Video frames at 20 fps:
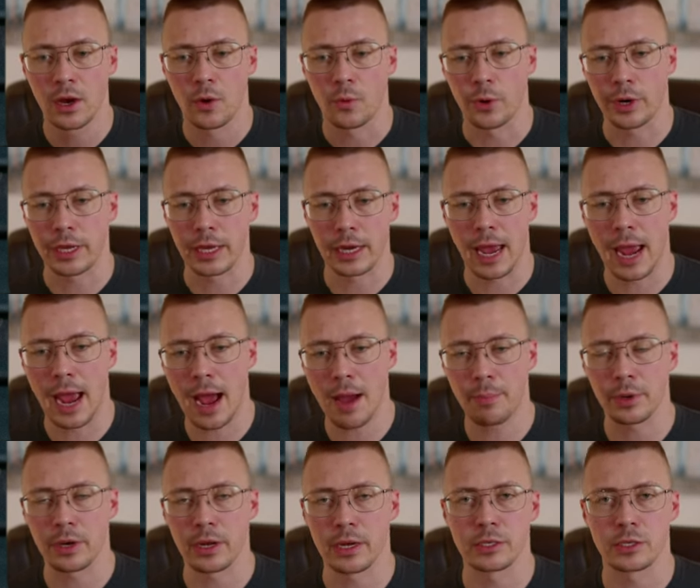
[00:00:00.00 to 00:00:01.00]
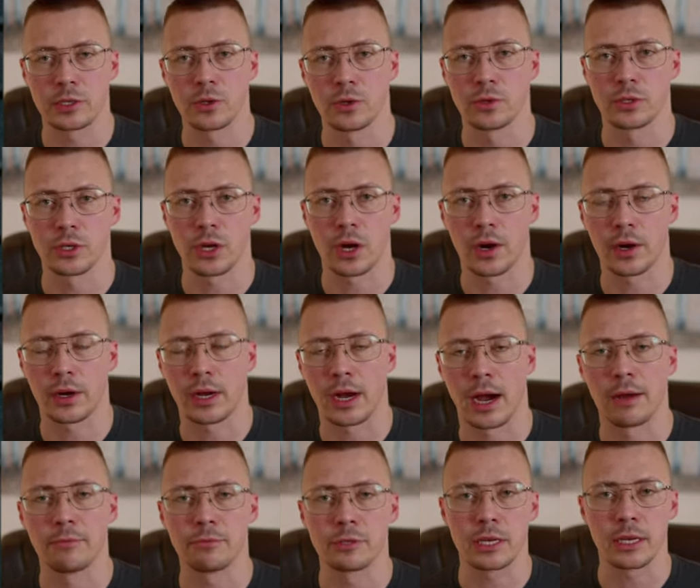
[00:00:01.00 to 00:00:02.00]
What can happen is those
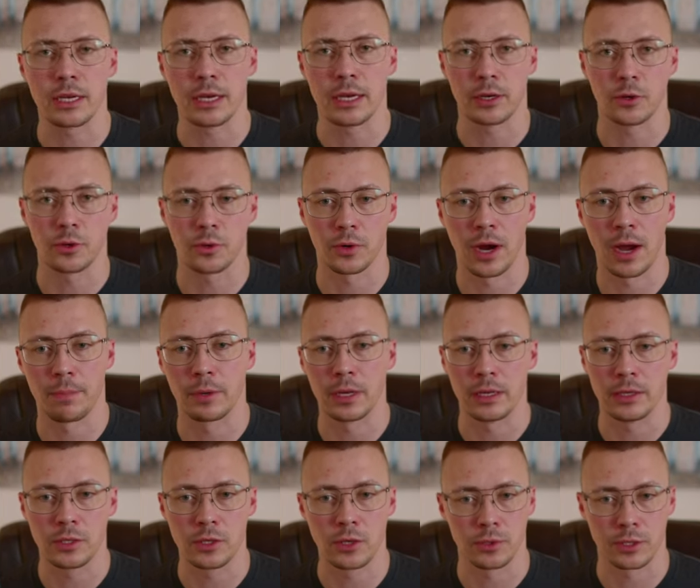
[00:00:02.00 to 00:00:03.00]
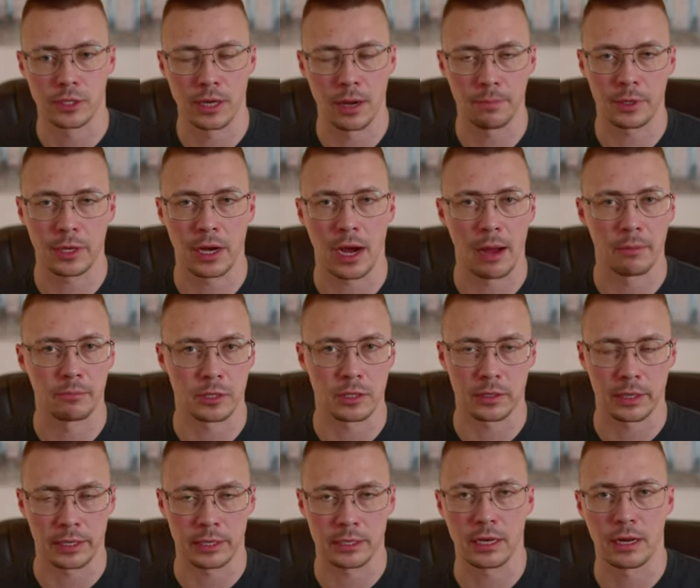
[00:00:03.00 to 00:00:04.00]
archives can get corrupted. So sometimes, and
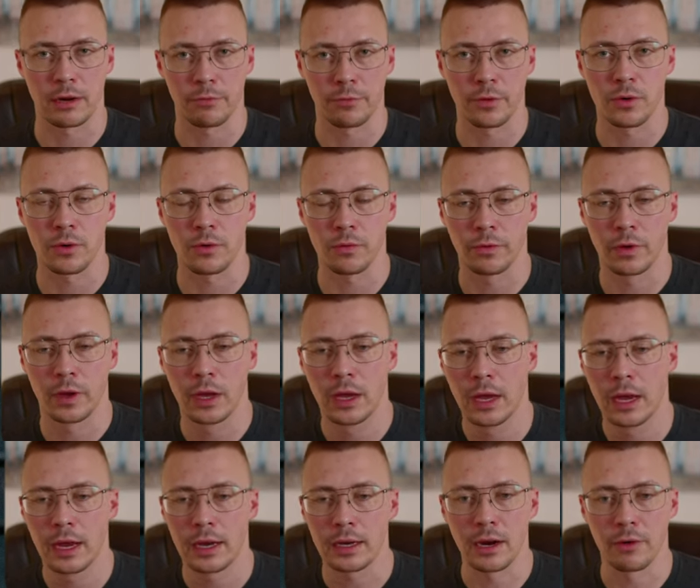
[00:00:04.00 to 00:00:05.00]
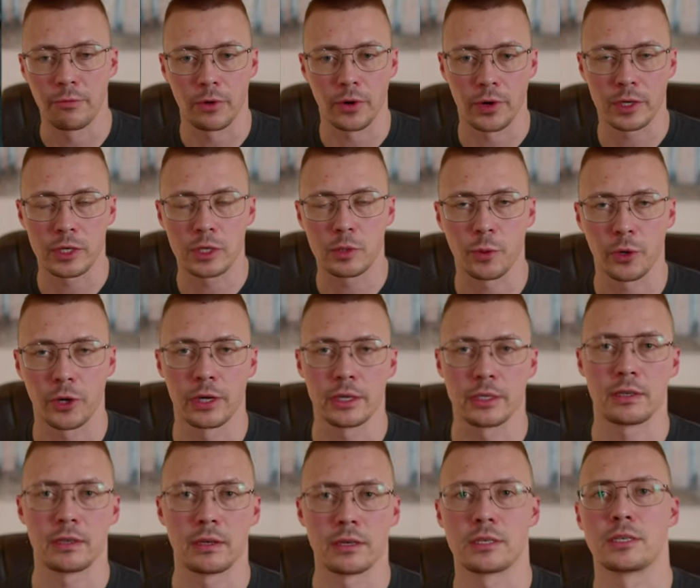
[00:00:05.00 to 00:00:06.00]
like I said, if you've never
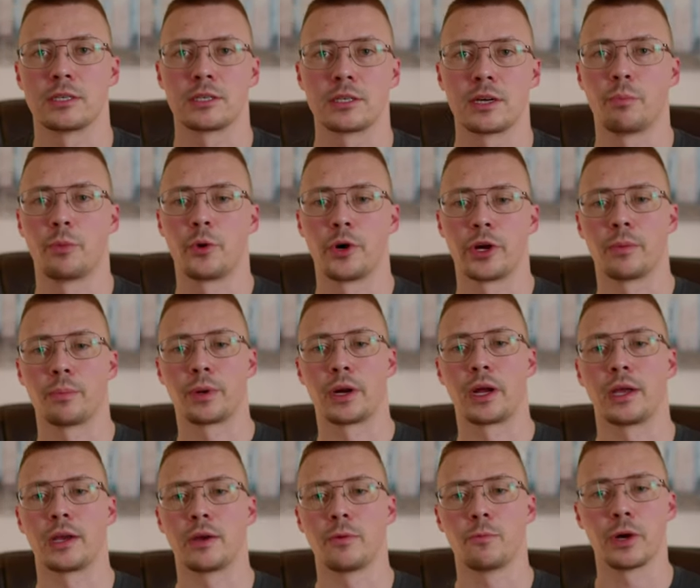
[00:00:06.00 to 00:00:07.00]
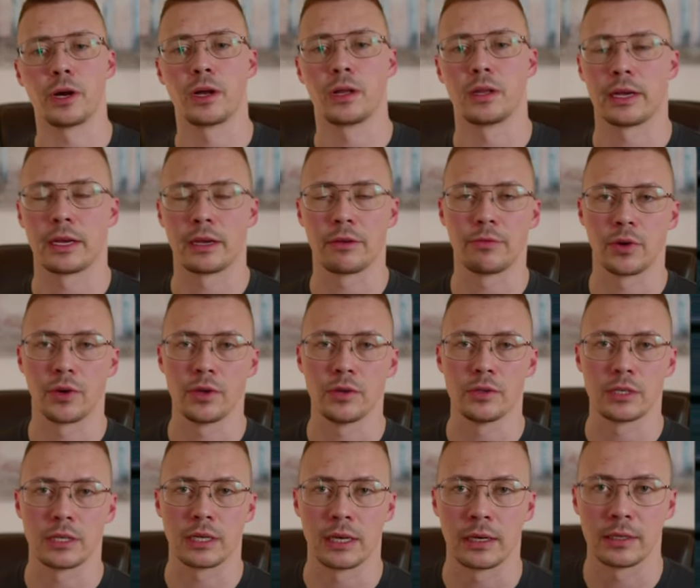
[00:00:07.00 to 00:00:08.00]
experienced this, at some point you probably will, like if you're
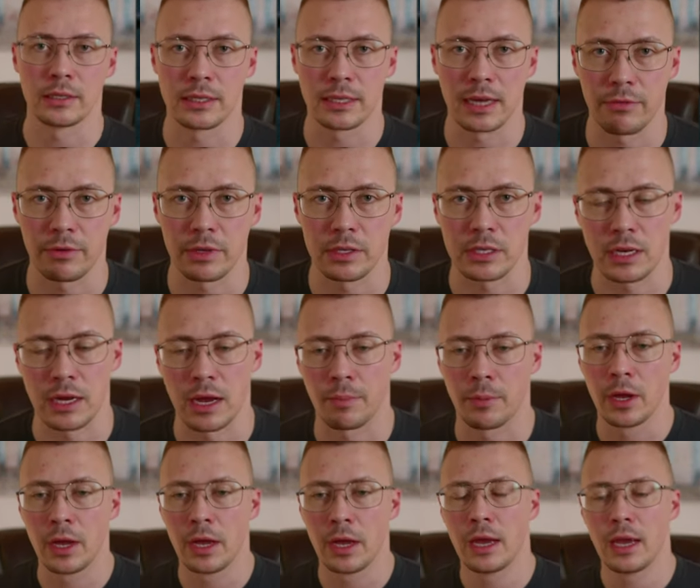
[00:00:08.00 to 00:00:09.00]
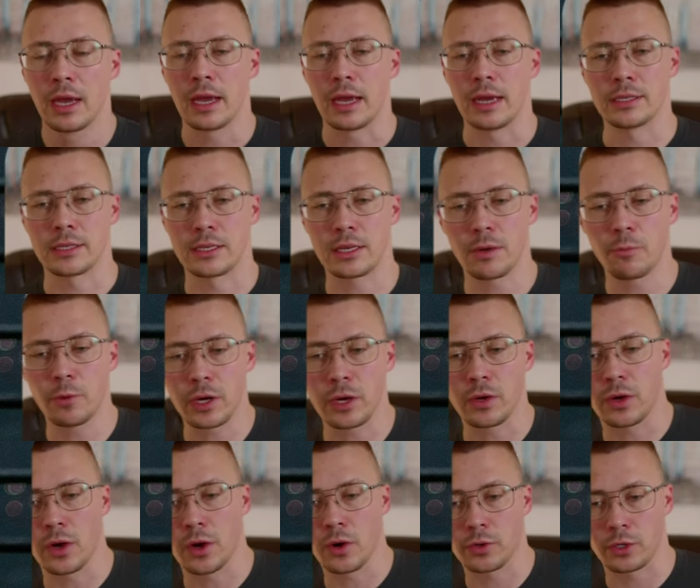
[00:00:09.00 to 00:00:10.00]
using seven zip, is then when you
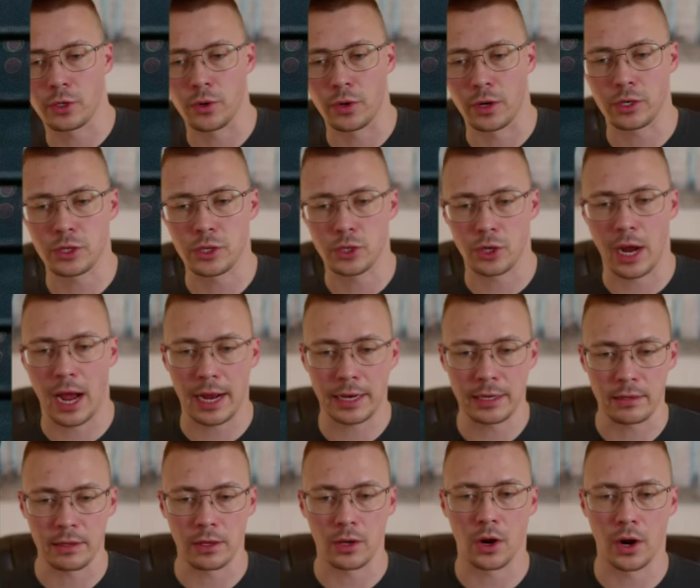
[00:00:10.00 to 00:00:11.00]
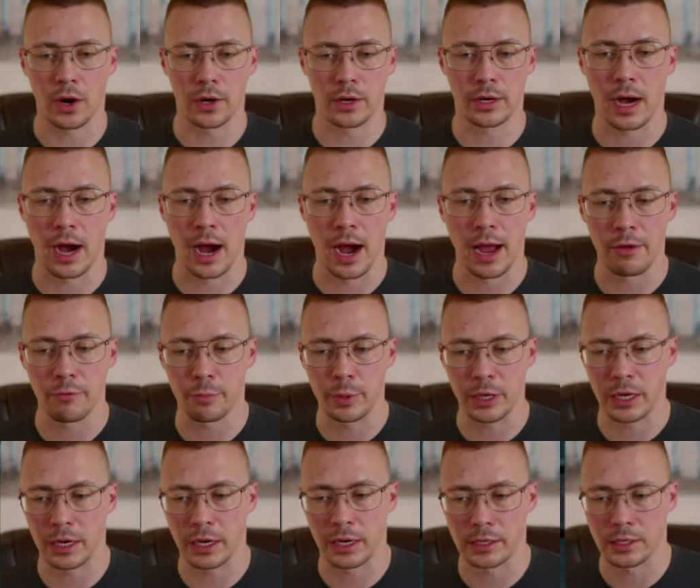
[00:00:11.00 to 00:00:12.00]
go to extract the archive,
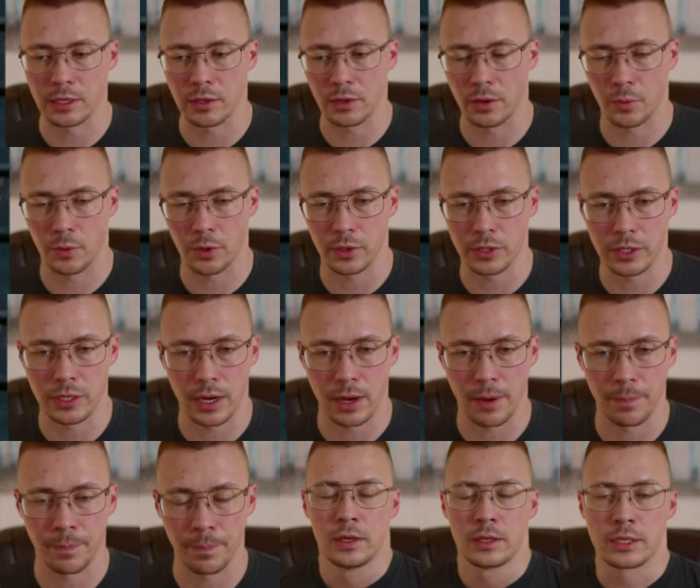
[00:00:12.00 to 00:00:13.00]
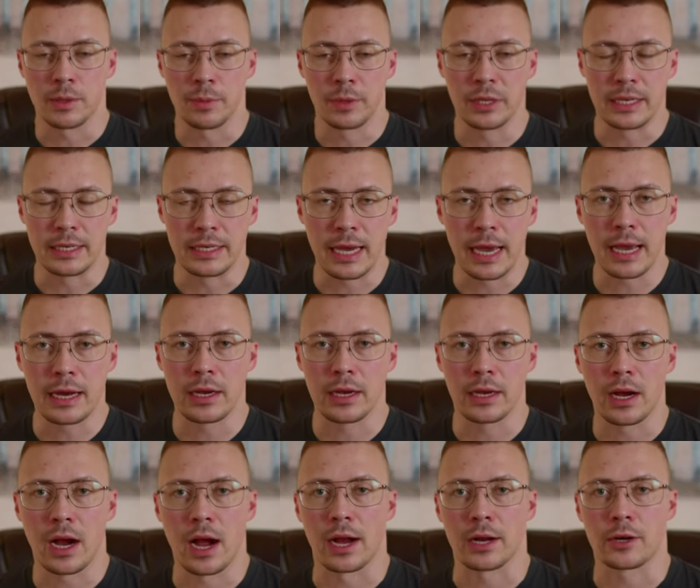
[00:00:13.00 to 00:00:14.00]
because there were some, some of the data
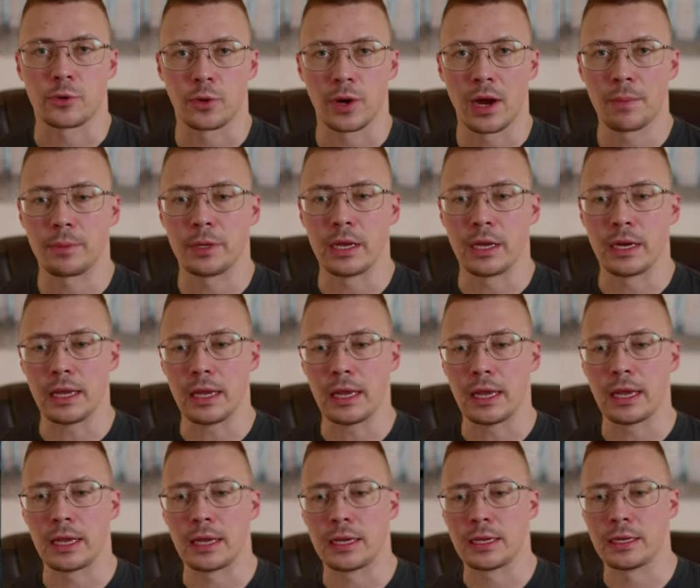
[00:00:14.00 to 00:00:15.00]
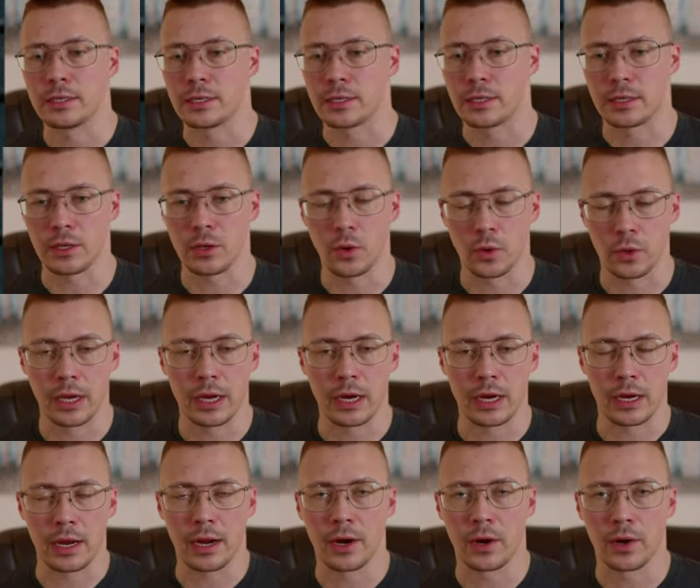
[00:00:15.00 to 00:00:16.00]
got corrupted, is you'll get
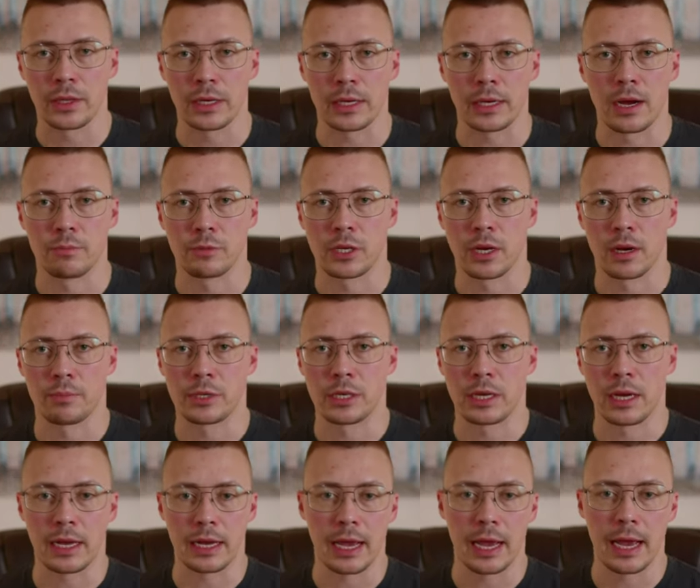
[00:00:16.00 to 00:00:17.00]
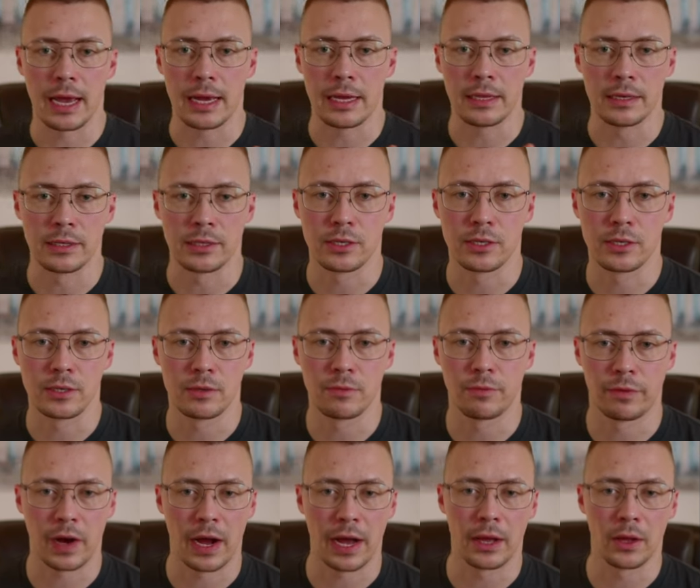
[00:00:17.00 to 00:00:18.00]
an error that comes up saying, hey, this
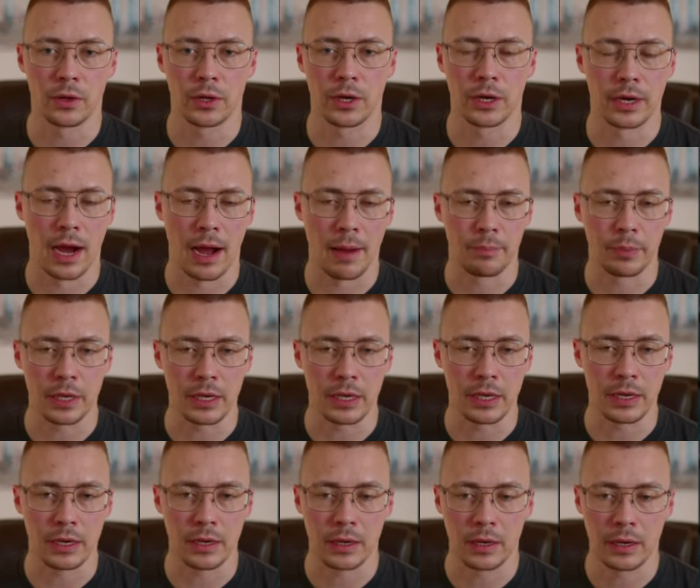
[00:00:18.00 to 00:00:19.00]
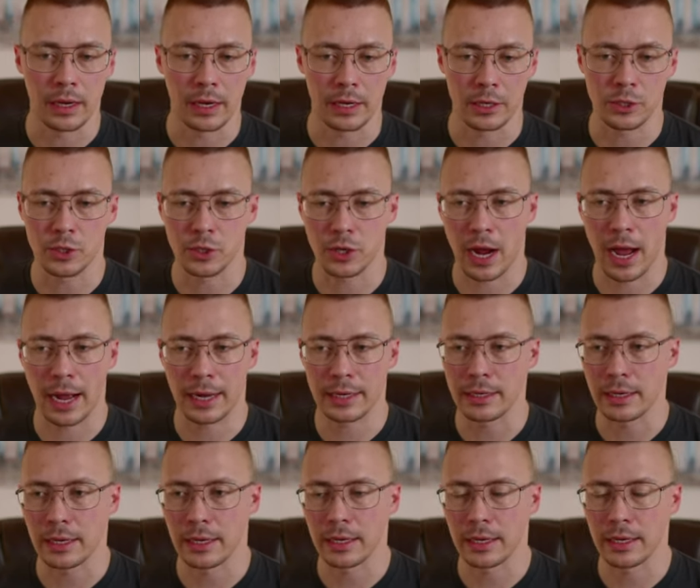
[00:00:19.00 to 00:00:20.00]
file could not be
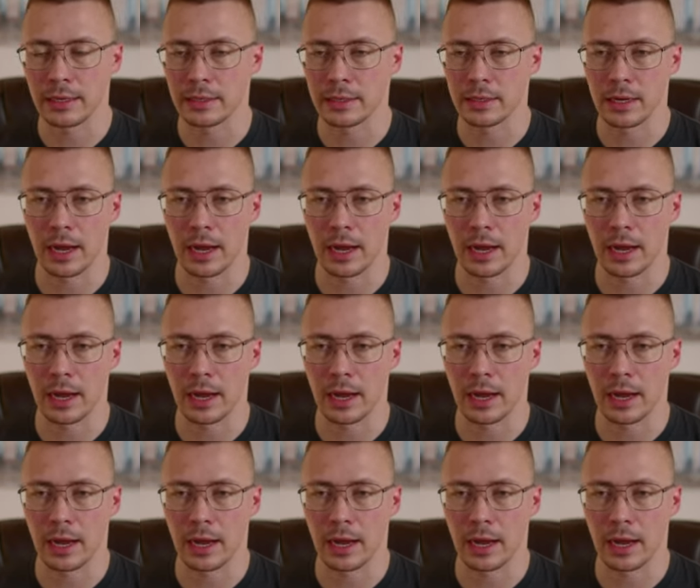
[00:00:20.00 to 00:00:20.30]
extracted.